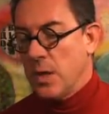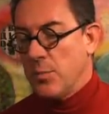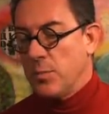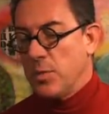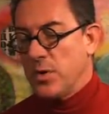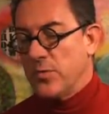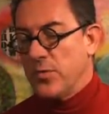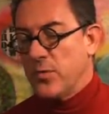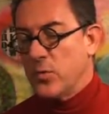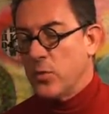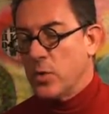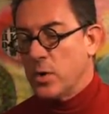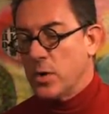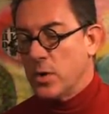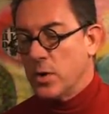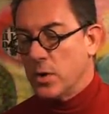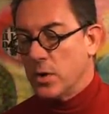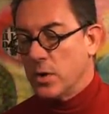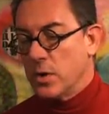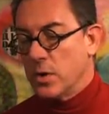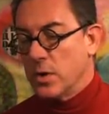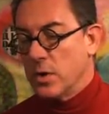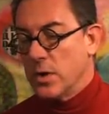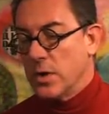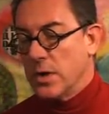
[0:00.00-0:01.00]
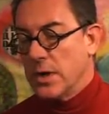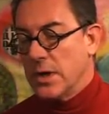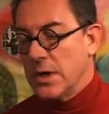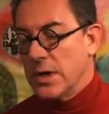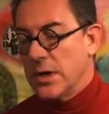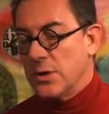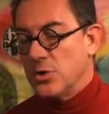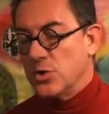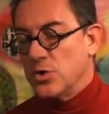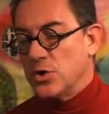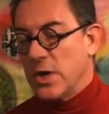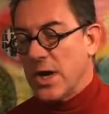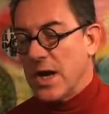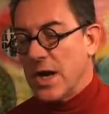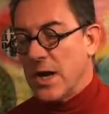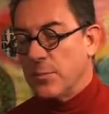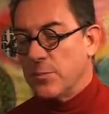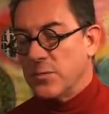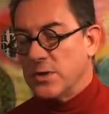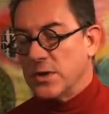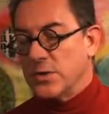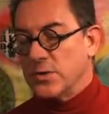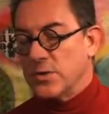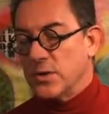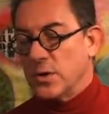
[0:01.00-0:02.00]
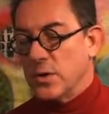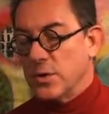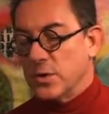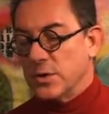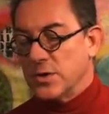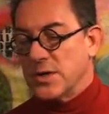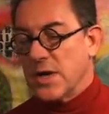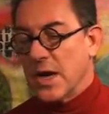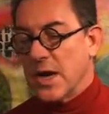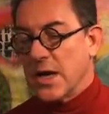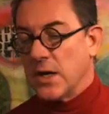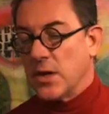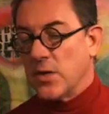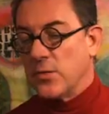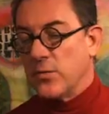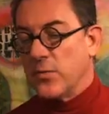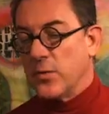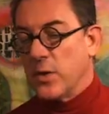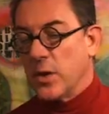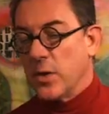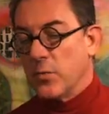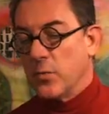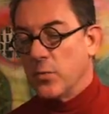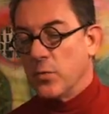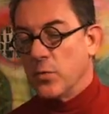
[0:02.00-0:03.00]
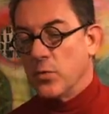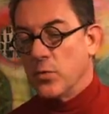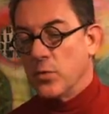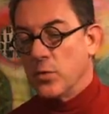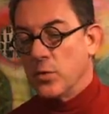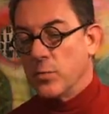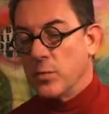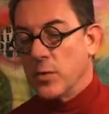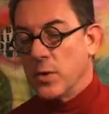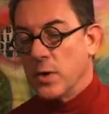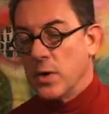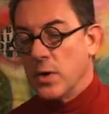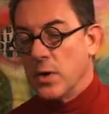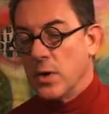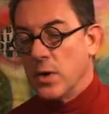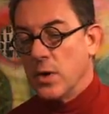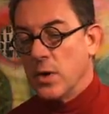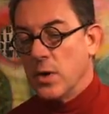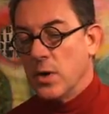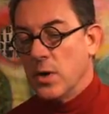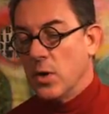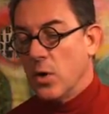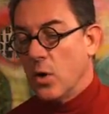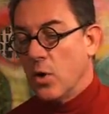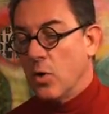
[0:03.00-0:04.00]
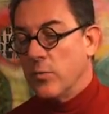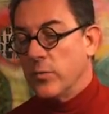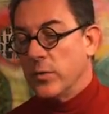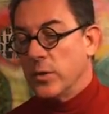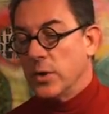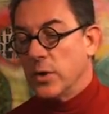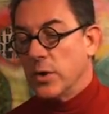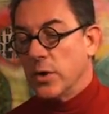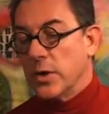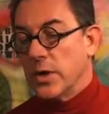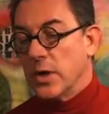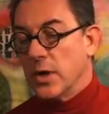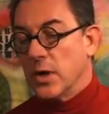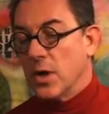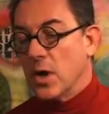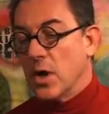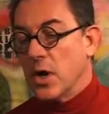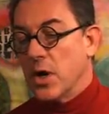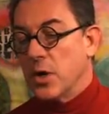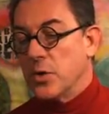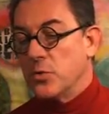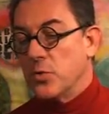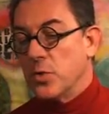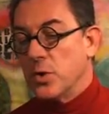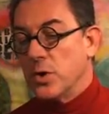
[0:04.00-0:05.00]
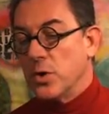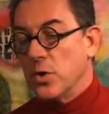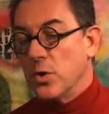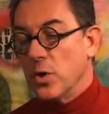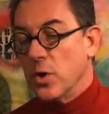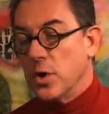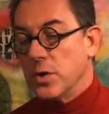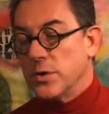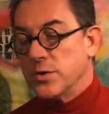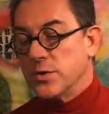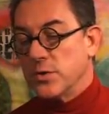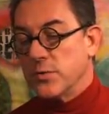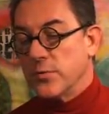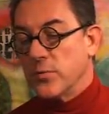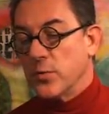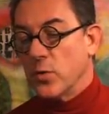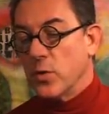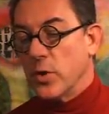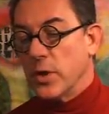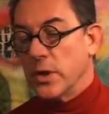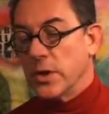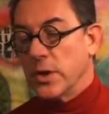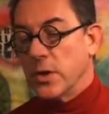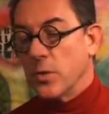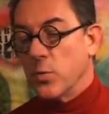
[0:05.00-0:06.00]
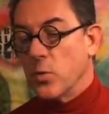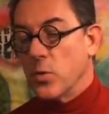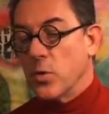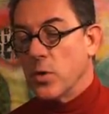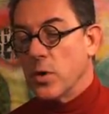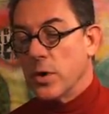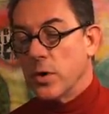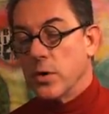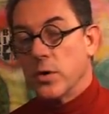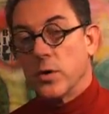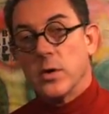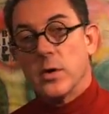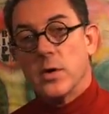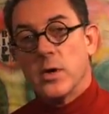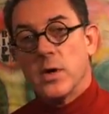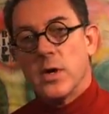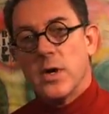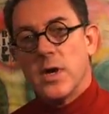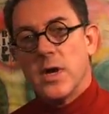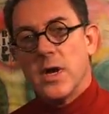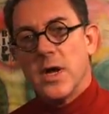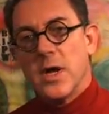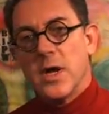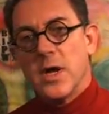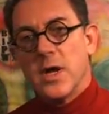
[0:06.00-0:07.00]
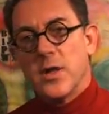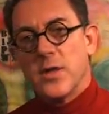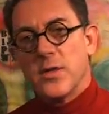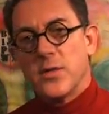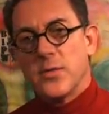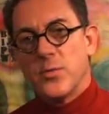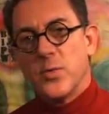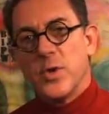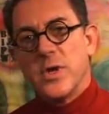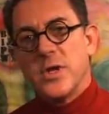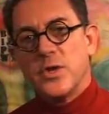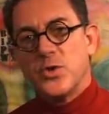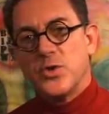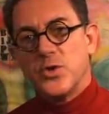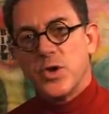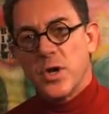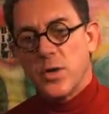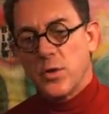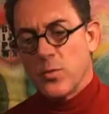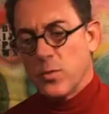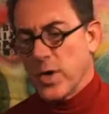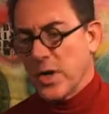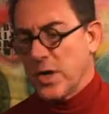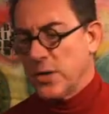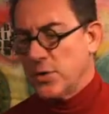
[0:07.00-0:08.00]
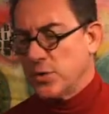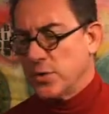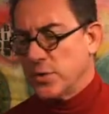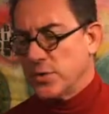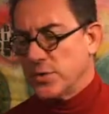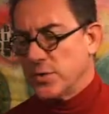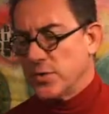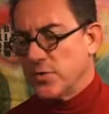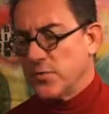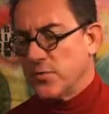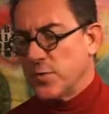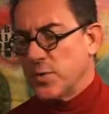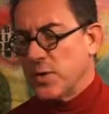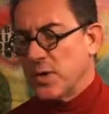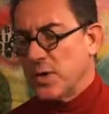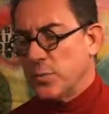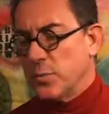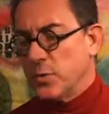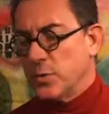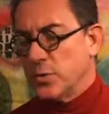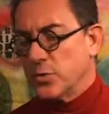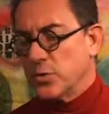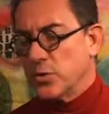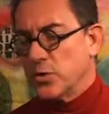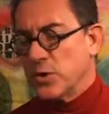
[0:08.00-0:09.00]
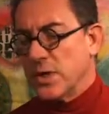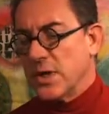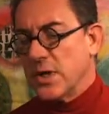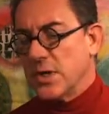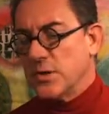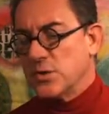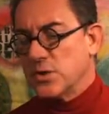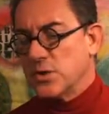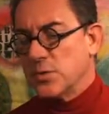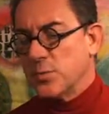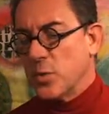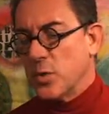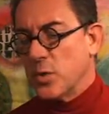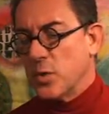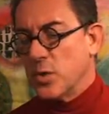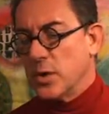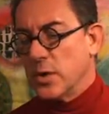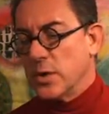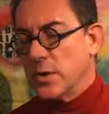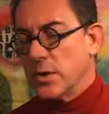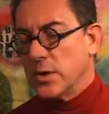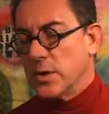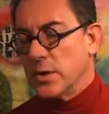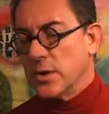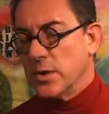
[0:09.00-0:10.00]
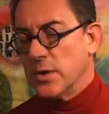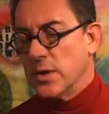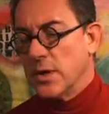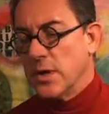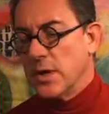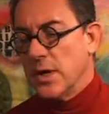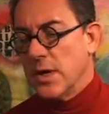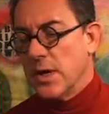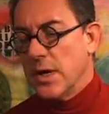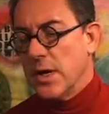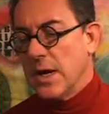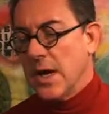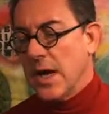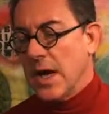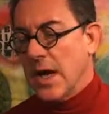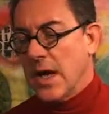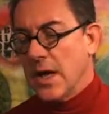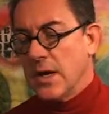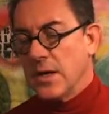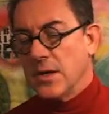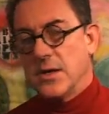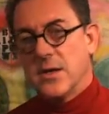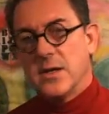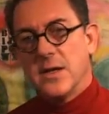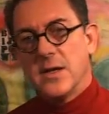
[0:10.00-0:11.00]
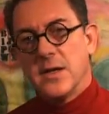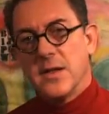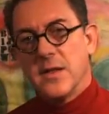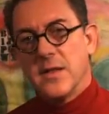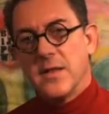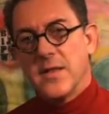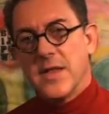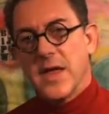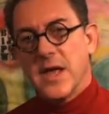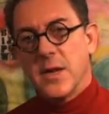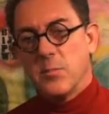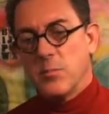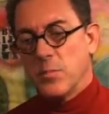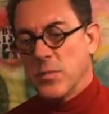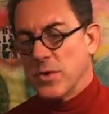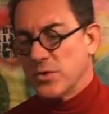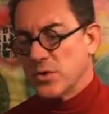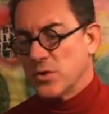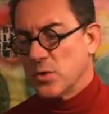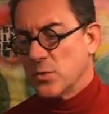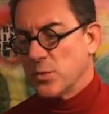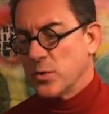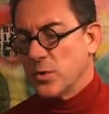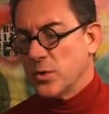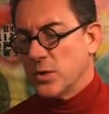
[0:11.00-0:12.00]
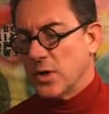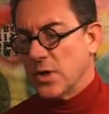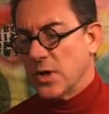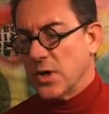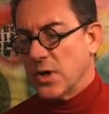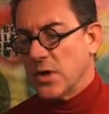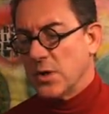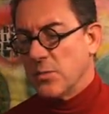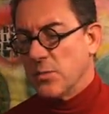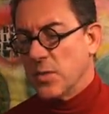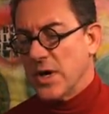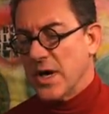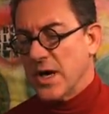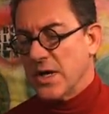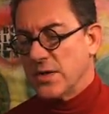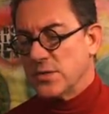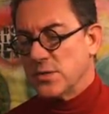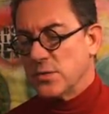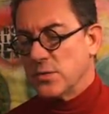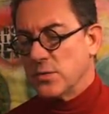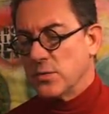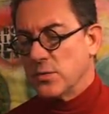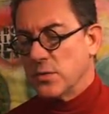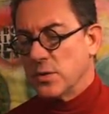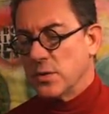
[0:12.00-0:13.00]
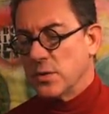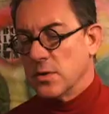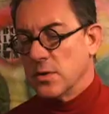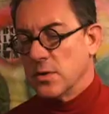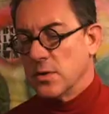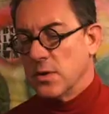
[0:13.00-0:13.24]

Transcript: Before her, jammed into her tiny front room, overlooking 100 yards of oily water, 3 generations of people she had spawned, and that miserable Guinea bastard,